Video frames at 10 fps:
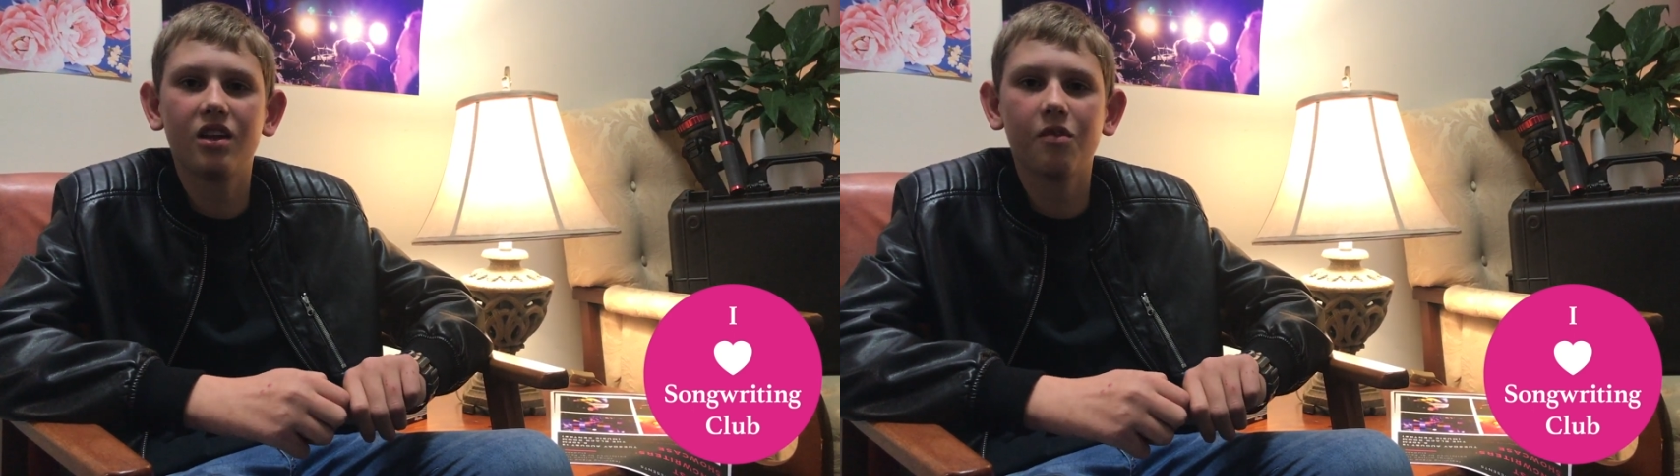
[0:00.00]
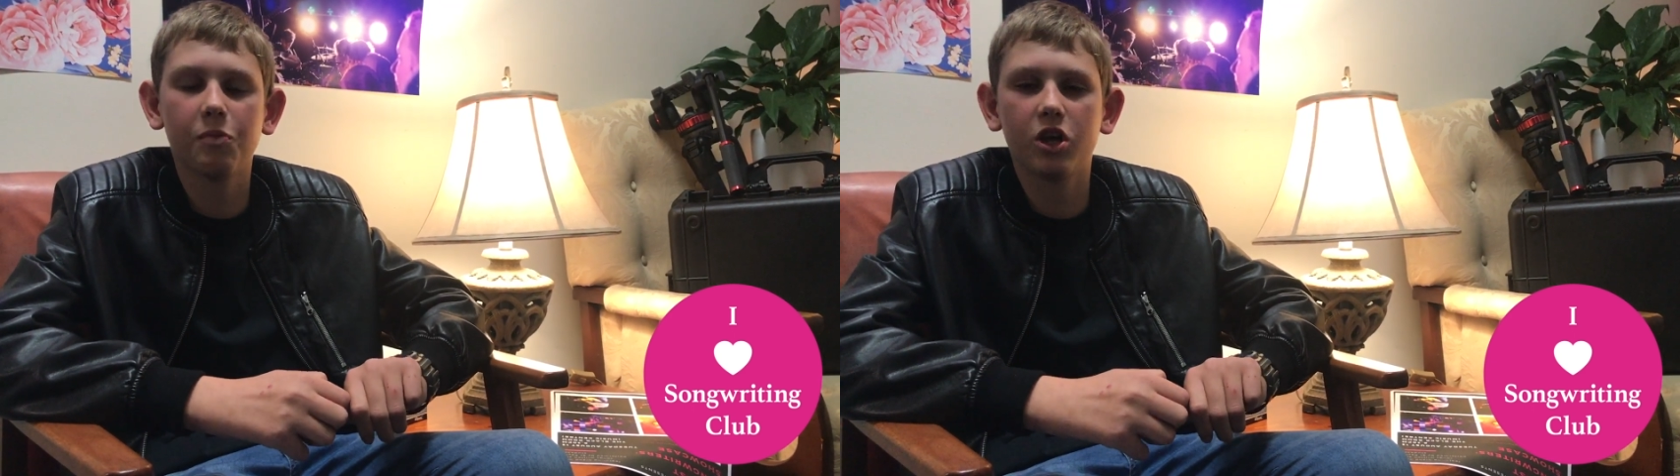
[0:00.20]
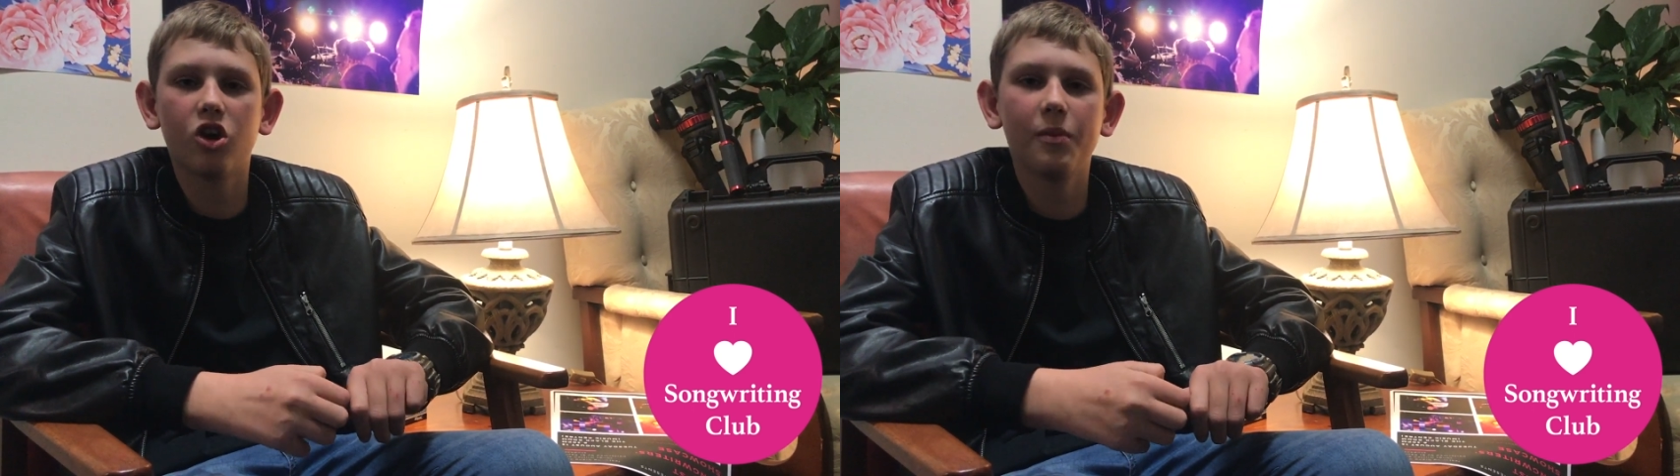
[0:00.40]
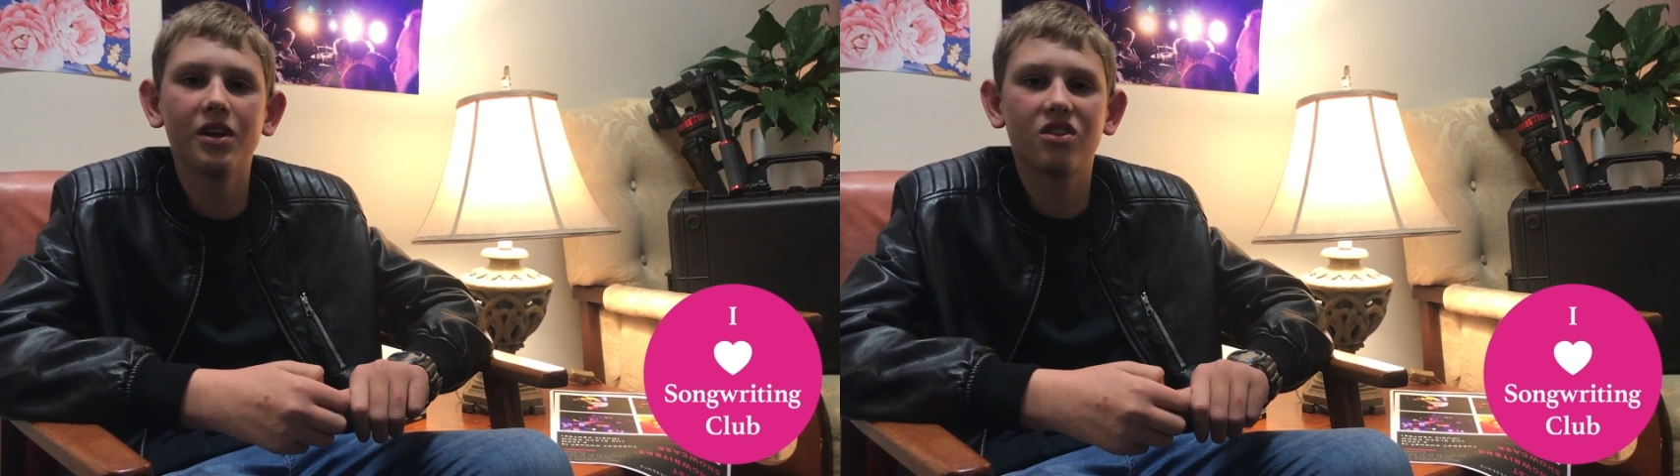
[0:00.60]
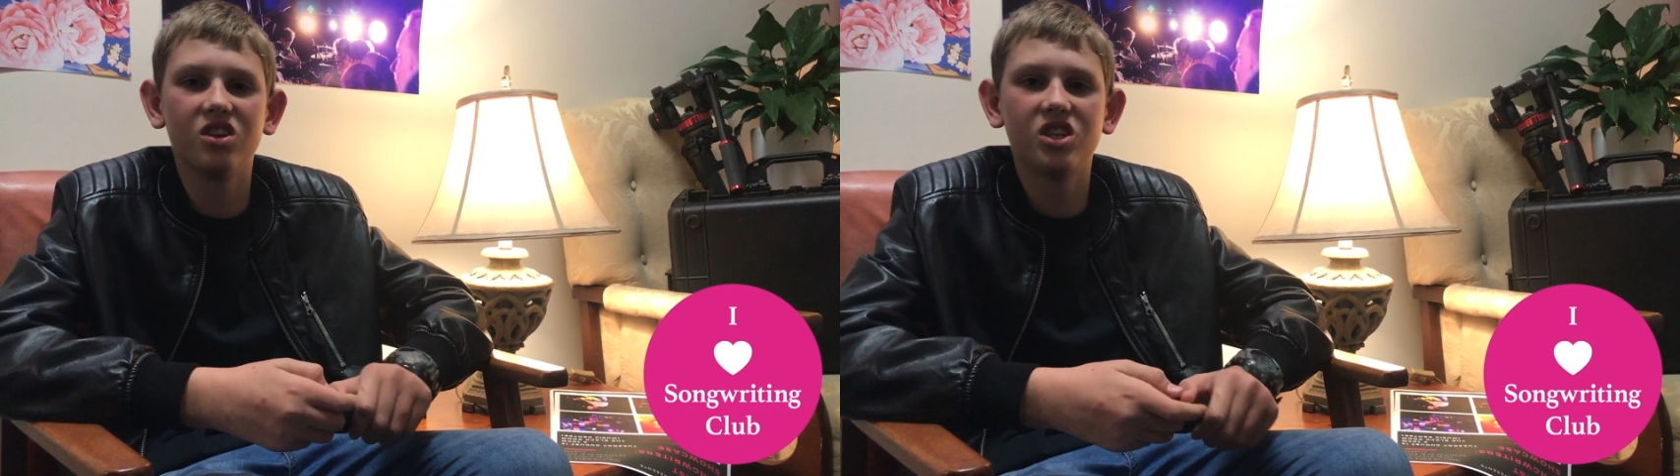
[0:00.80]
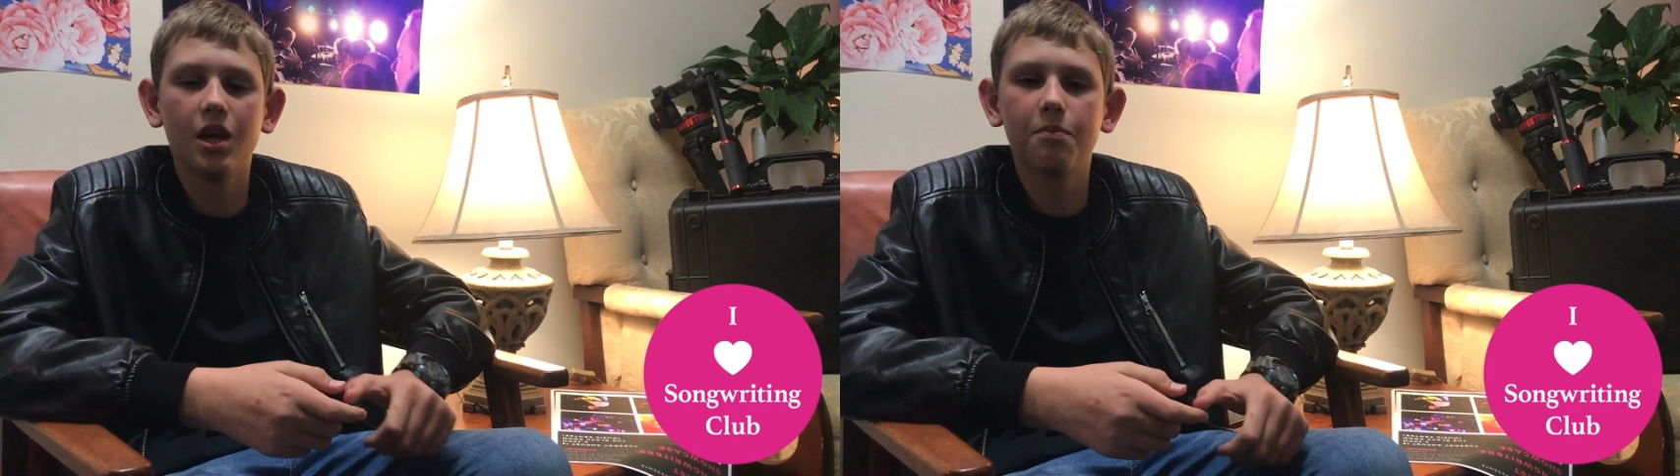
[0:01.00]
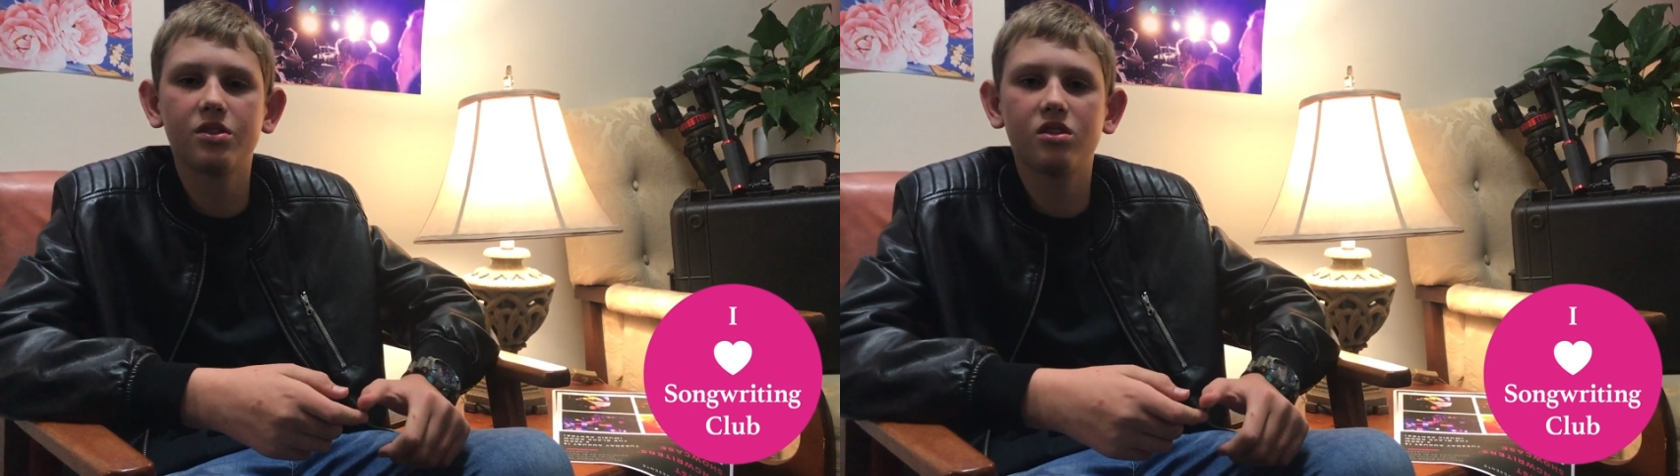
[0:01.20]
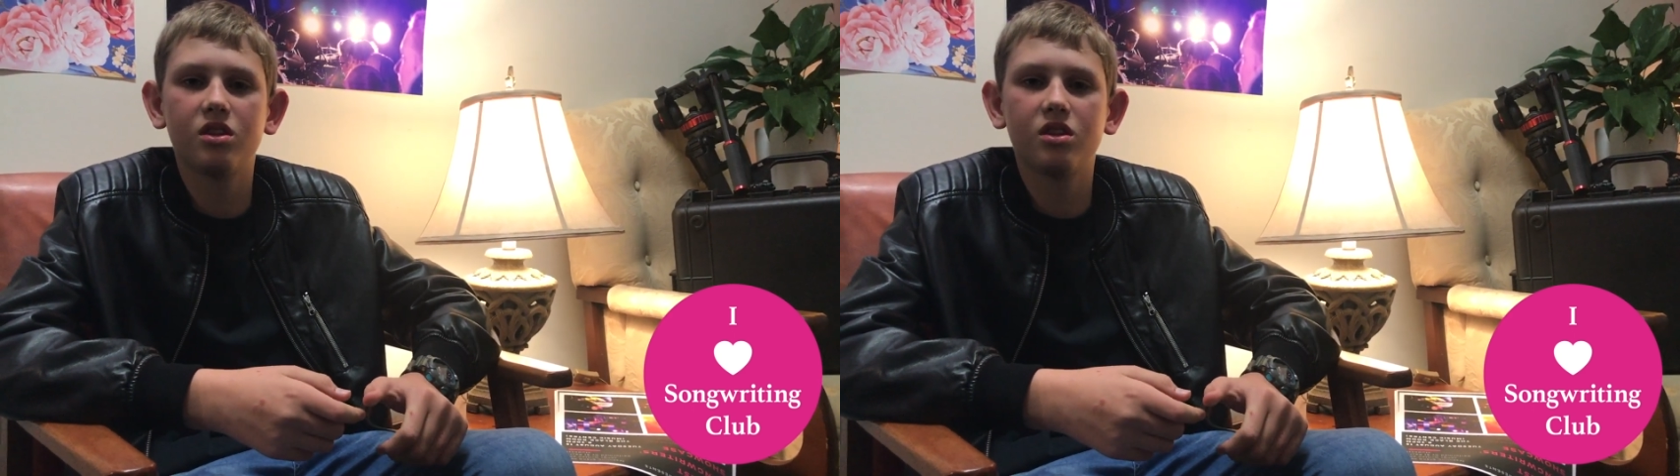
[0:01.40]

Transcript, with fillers: give me comments and tips